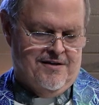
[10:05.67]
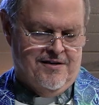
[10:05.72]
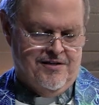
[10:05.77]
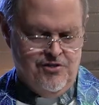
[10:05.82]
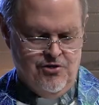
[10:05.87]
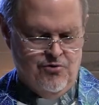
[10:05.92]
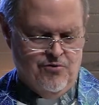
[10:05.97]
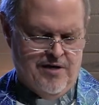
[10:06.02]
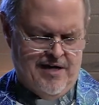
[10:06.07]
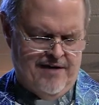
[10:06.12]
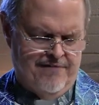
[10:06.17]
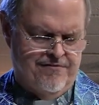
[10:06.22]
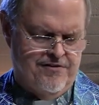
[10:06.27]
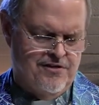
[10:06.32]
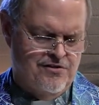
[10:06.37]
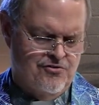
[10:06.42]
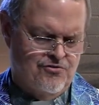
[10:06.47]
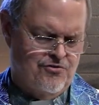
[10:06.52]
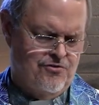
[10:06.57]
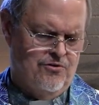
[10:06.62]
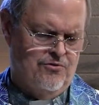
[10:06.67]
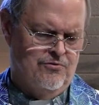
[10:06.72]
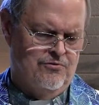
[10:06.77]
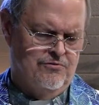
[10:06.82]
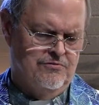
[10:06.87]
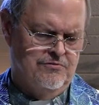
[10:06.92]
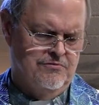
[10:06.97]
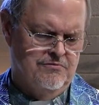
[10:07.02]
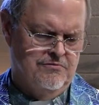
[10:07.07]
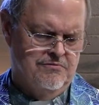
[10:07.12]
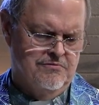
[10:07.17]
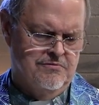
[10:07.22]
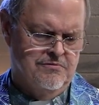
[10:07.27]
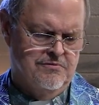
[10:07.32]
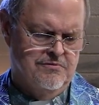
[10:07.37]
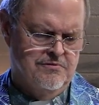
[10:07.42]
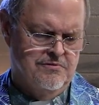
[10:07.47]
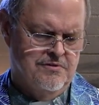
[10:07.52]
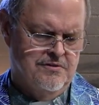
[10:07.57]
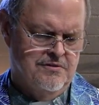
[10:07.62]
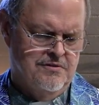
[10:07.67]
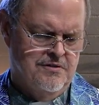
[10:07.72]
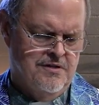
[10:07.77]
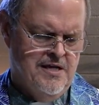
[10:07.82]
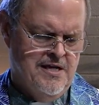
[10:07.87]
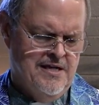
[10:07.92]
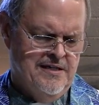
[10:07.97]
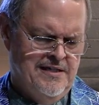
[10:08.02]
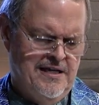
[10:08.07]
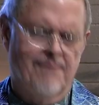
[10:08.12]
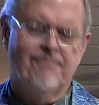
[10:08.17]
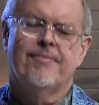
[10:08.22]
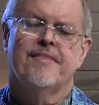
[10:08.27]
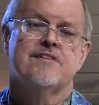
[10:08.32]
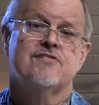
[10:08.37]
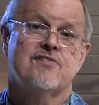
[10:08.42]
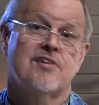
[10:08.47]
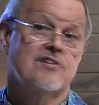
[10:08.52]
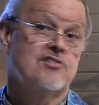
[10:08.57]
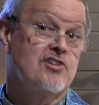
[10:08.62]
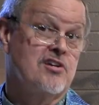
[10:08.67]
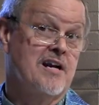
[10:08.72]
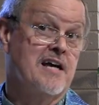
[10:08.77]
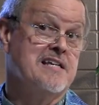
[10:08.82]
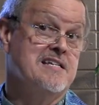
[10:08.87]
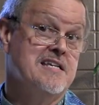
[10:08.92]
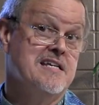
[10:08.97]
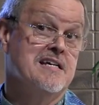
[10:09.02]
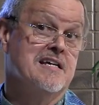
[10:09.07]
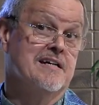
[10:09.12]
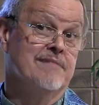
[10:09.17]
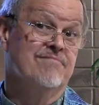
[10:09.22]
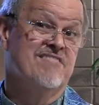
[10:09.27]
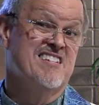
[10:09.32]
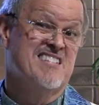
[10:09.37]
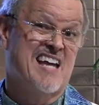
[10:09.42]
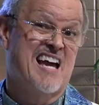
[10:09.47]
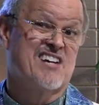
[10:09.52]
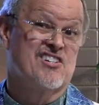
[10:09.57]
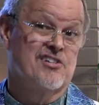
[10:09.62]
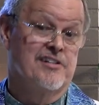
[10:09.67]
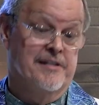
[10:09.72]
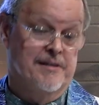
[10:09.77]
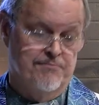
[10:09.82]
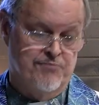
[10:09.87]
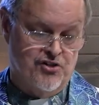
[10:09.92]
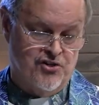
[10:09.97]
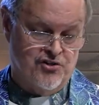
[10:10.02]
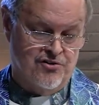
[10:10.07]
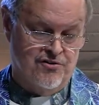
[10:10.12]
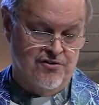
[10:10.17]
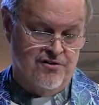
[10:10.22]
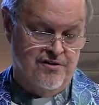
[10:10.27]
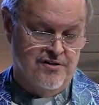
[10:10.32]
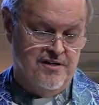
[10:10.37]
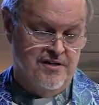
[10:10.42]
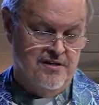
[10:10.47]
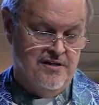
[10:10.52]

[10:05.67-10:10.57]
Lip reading: You have control. Now, such an idea is actually absurd.